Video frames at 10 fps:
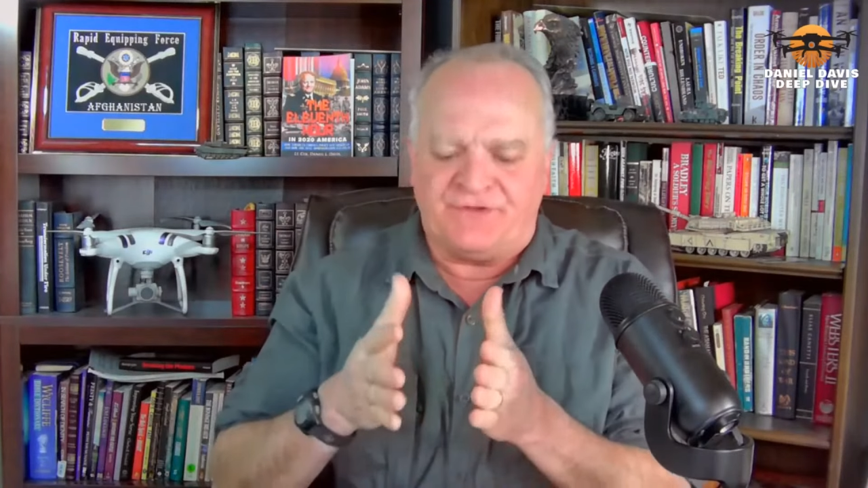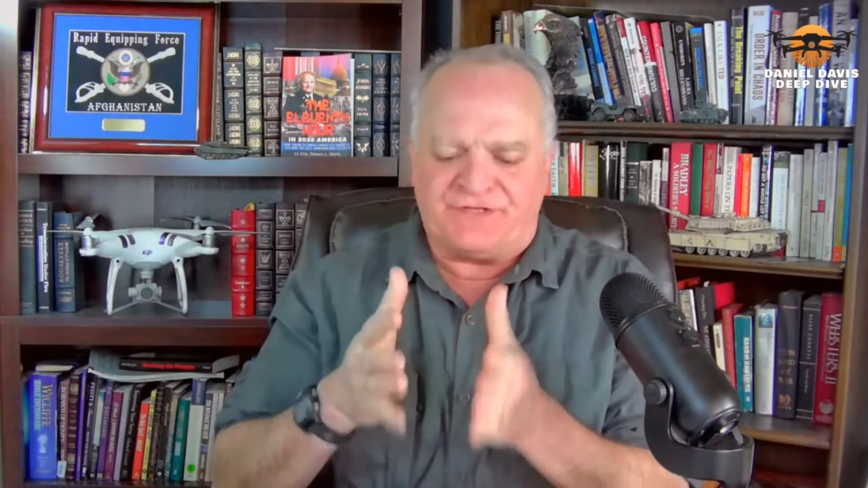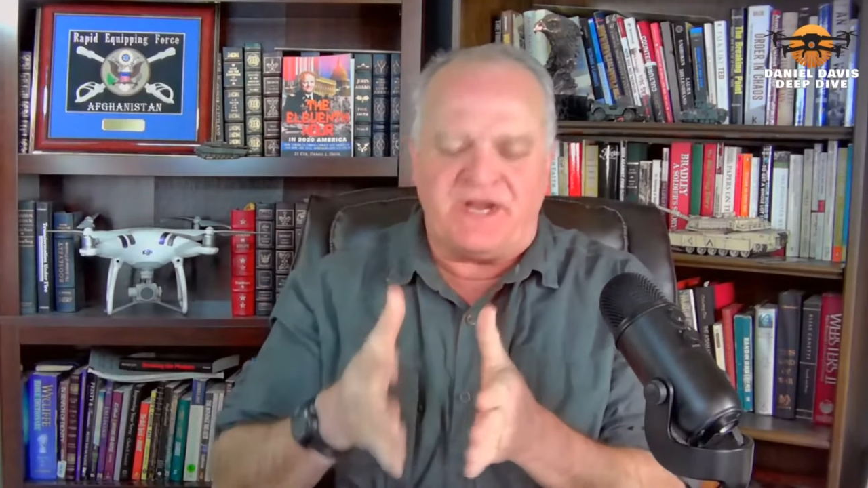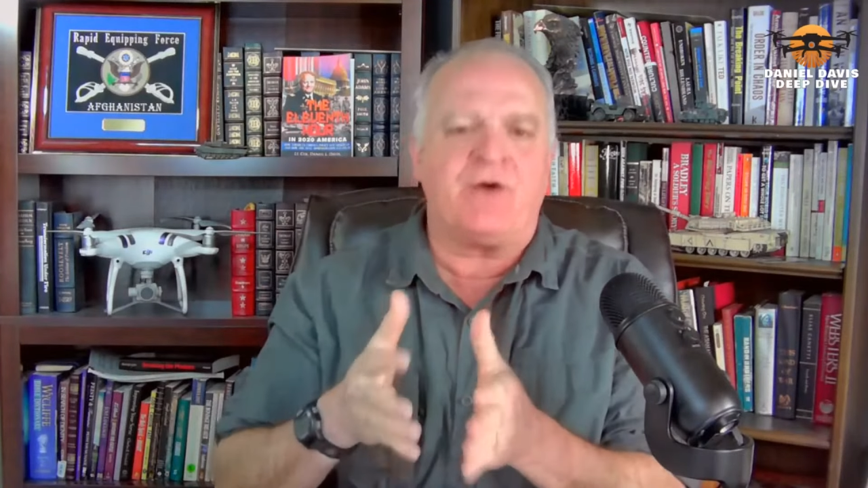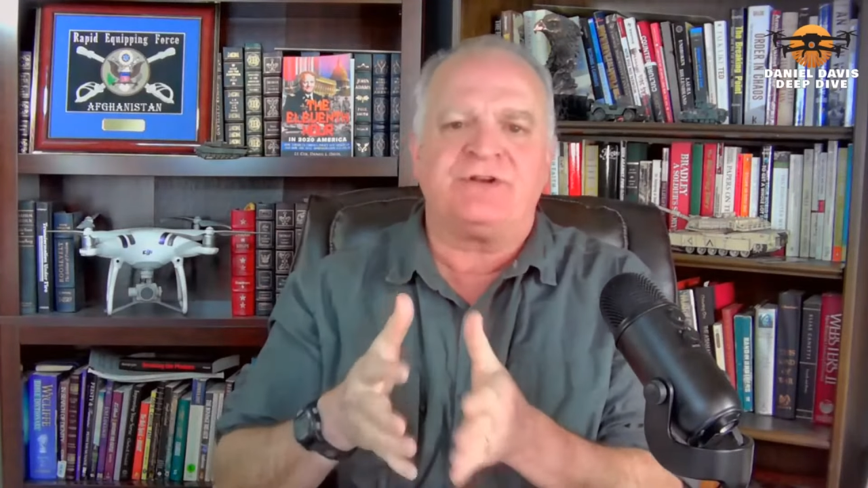the
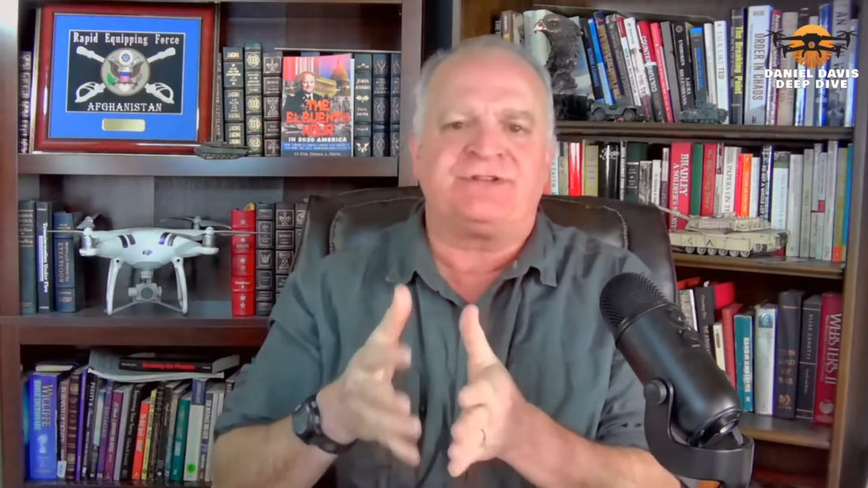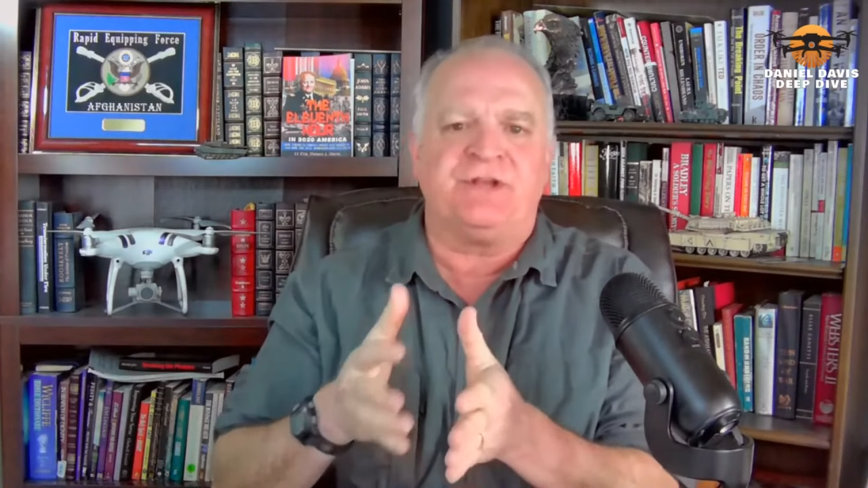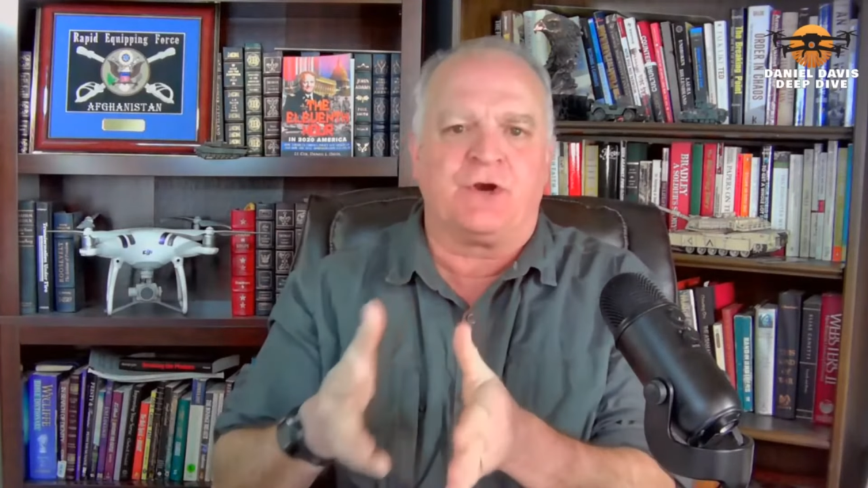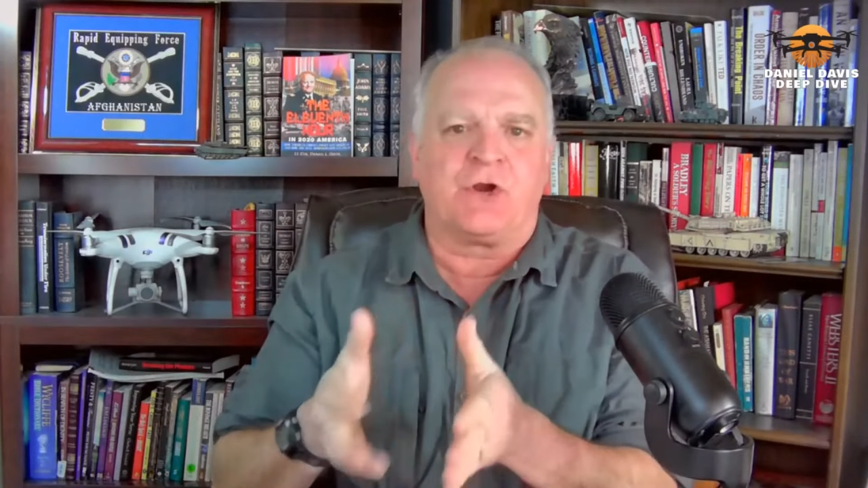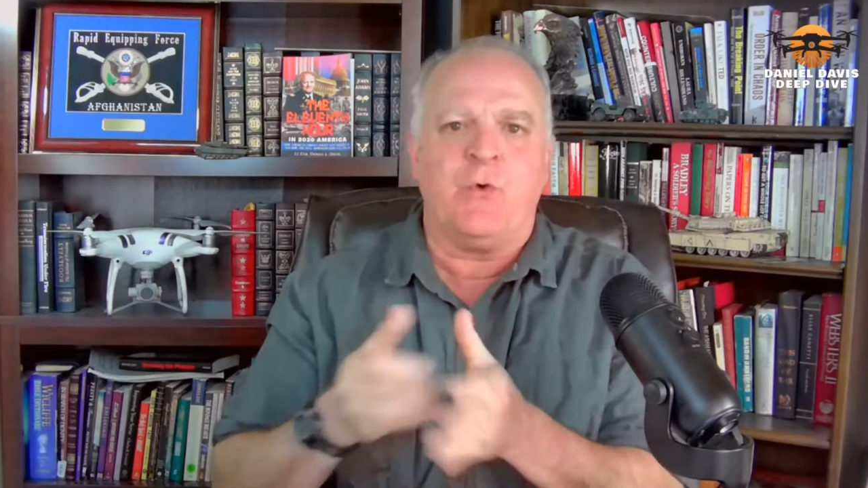terrorists
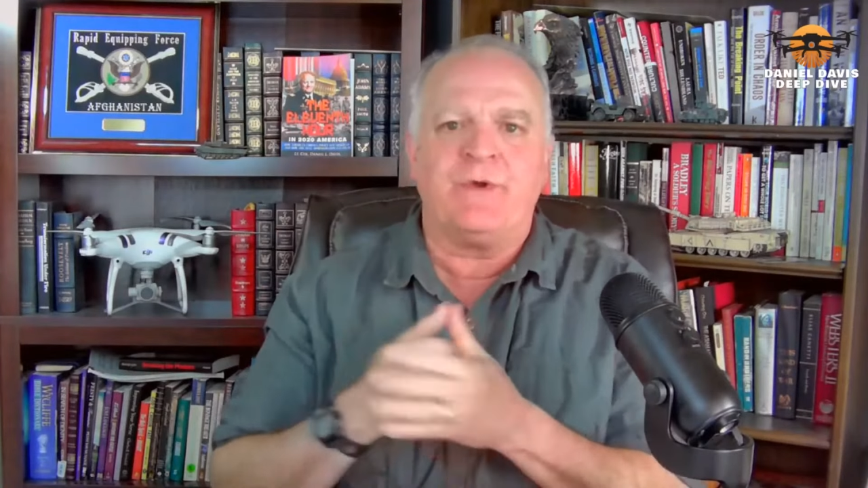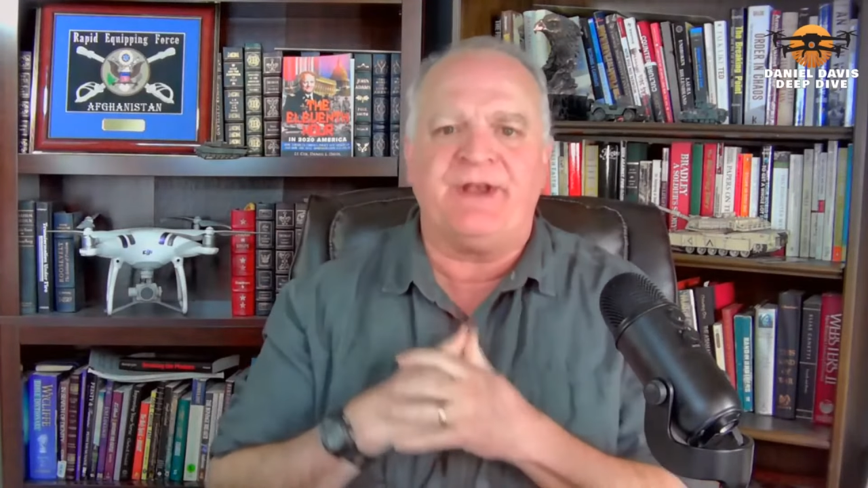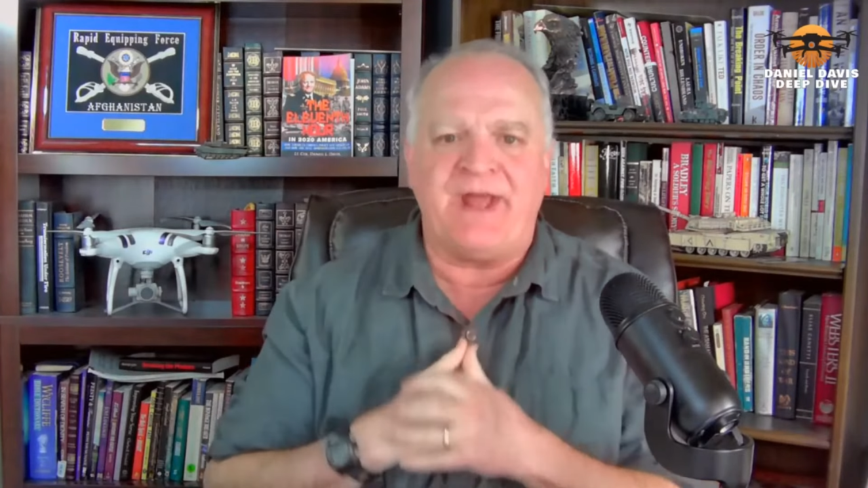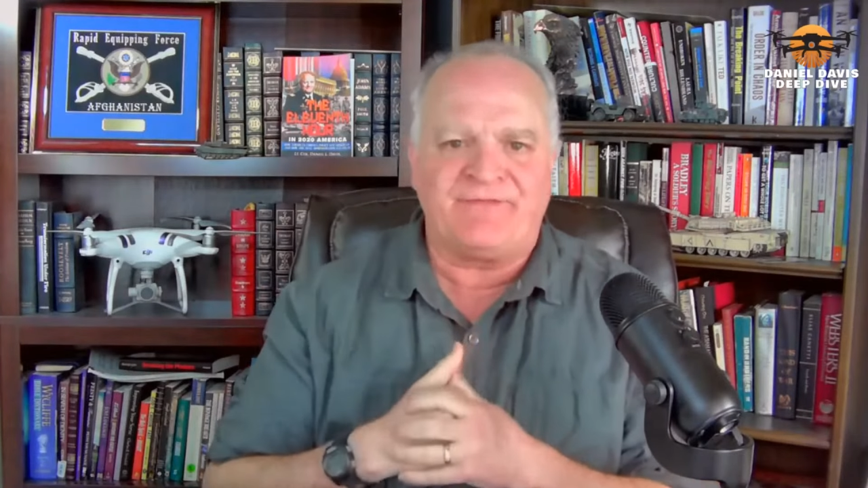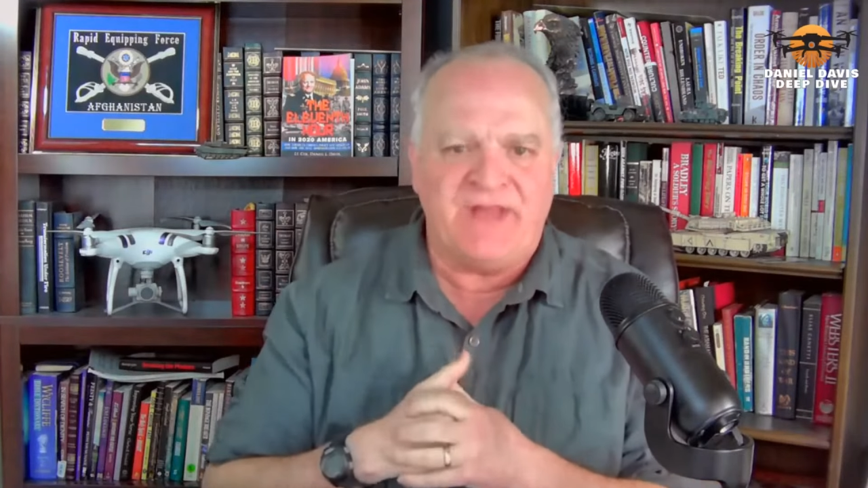that are going
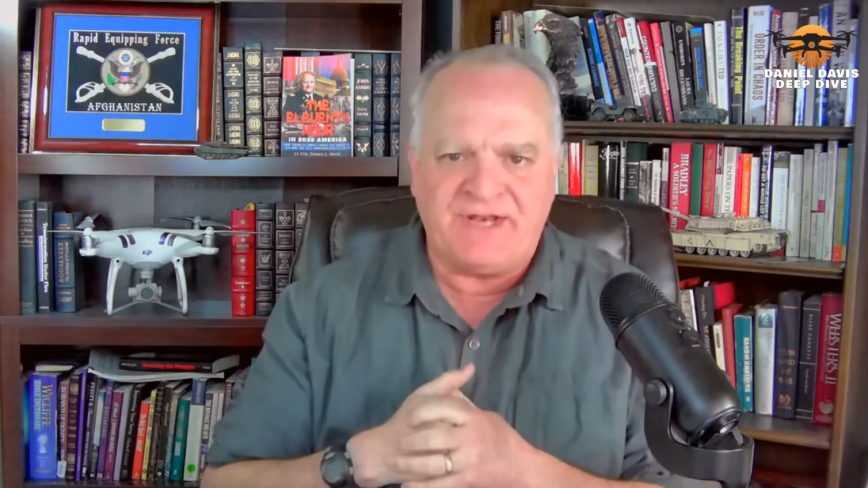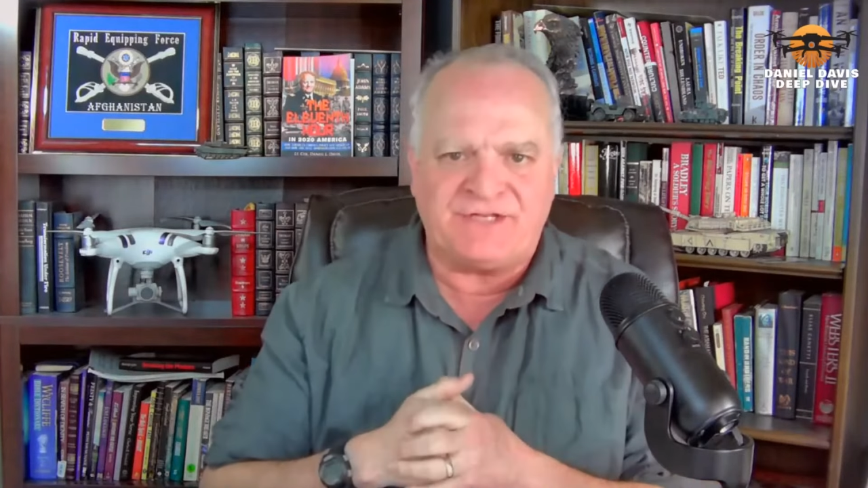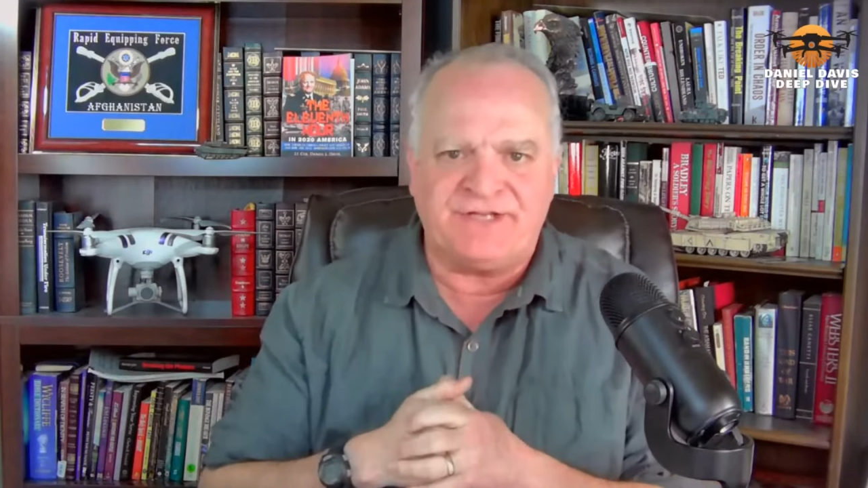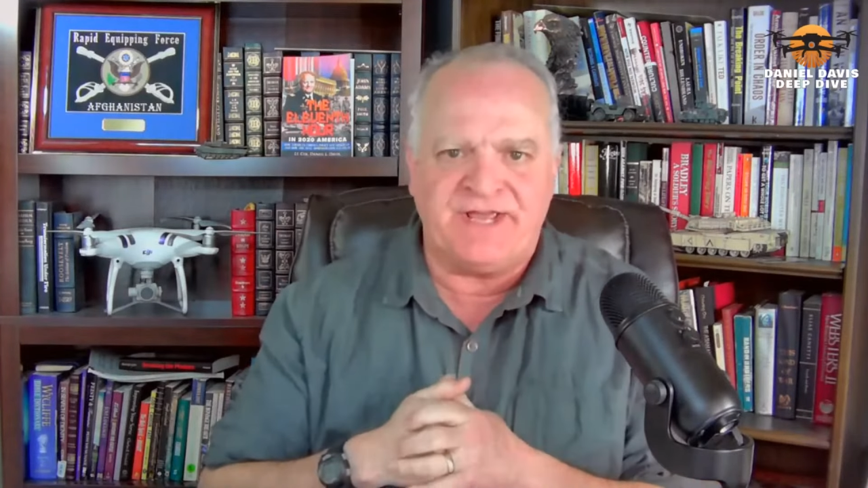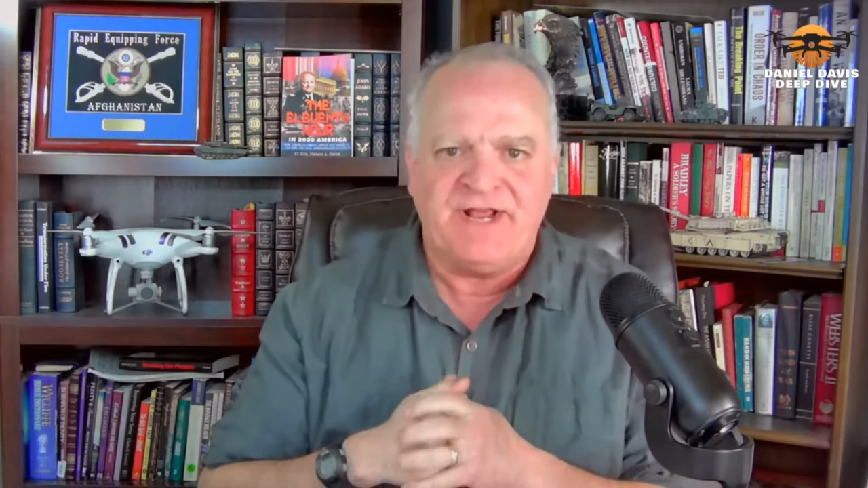in Afghanistan